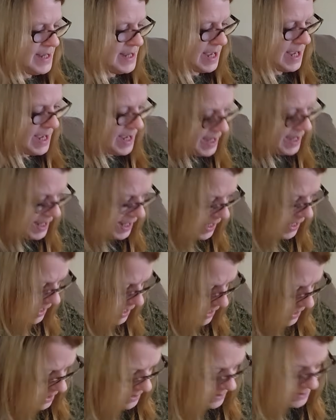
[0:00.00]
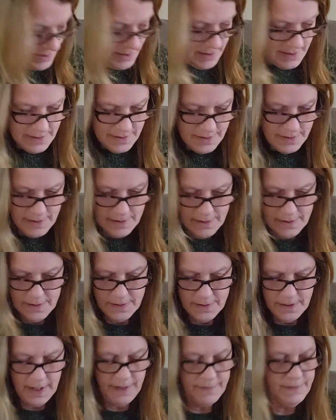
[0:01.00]
I
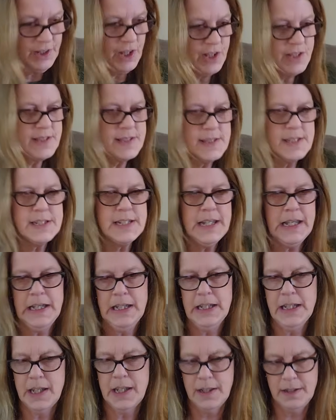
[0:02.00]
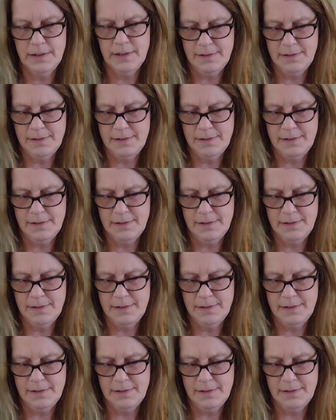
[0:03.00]
have lost the tag.